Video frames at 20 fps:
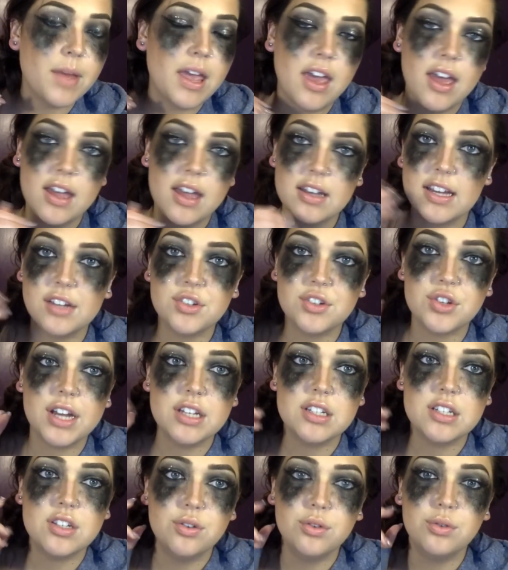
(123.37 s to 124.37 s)
and I
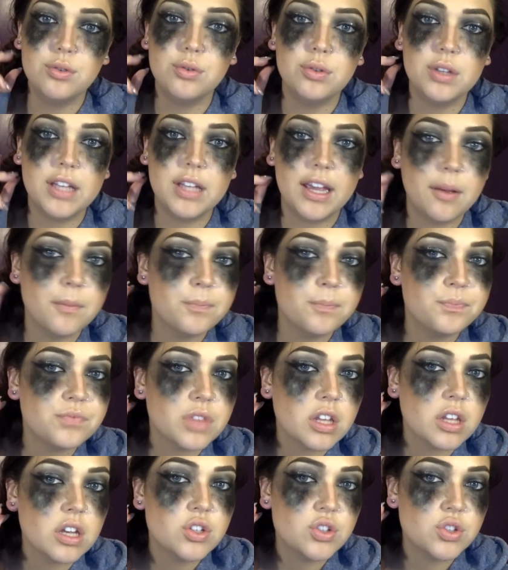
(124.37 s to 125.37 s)
tried to
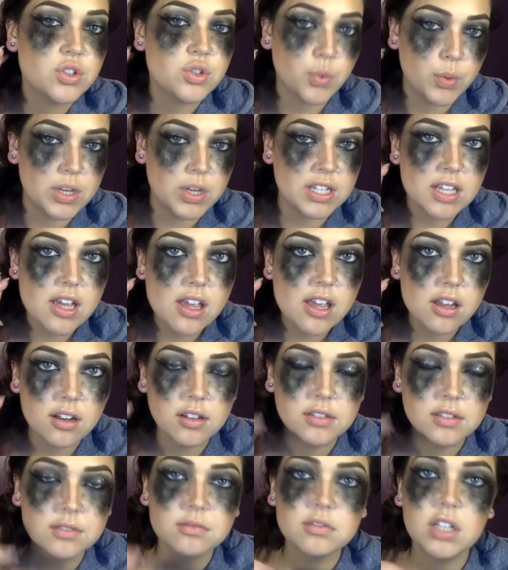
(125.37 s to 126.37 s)
squeeze it
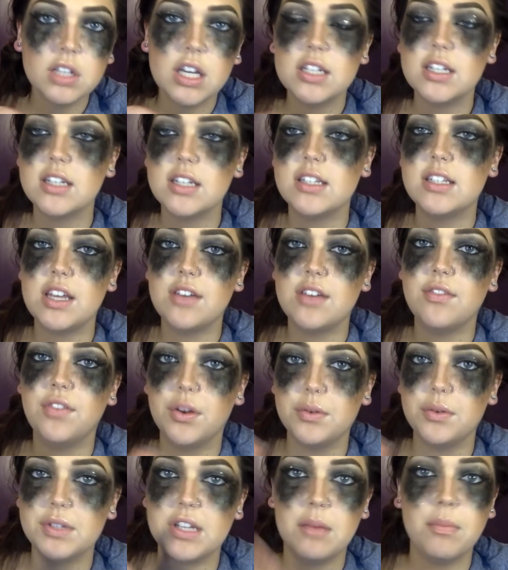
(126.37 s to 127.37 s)
to see if there
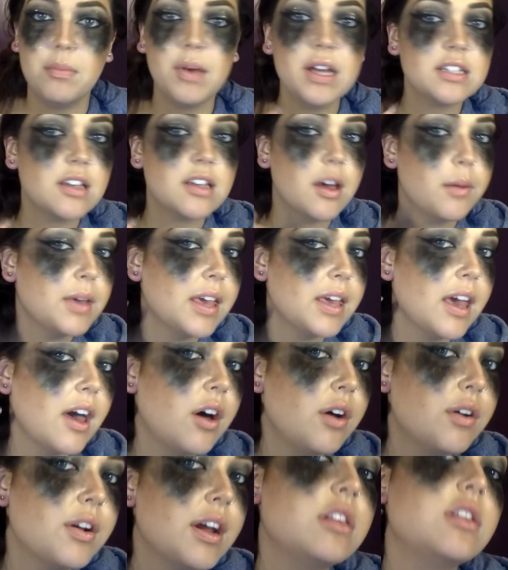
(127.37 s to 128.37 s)
was any pus coming
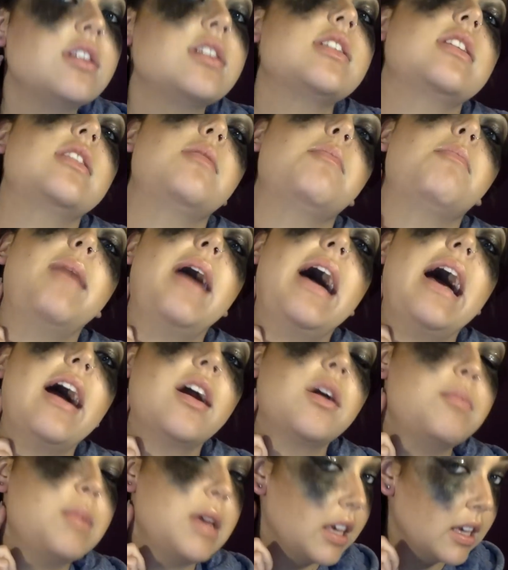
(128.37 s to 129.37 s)
out. I looked at the
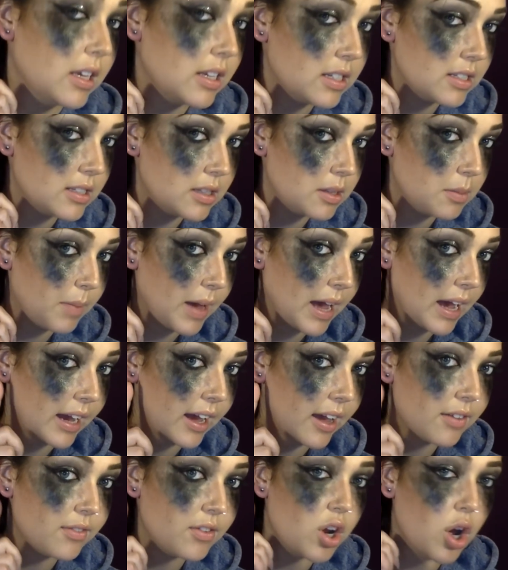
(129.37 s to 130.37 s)
back because the back I
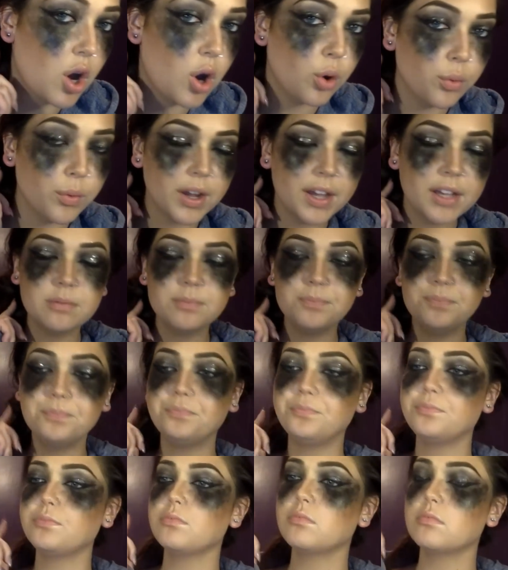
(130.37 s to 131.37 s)
have an O-ring
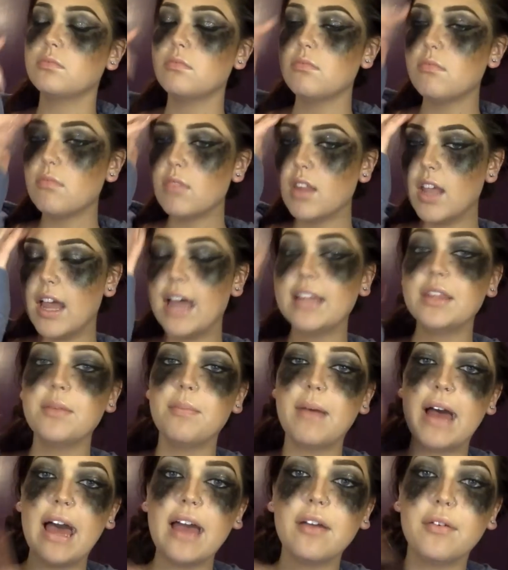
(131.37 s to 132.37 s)
at the
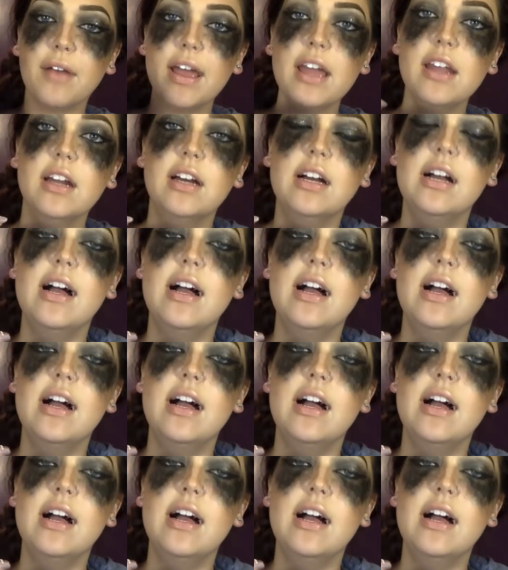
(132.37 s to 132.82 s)
back, right?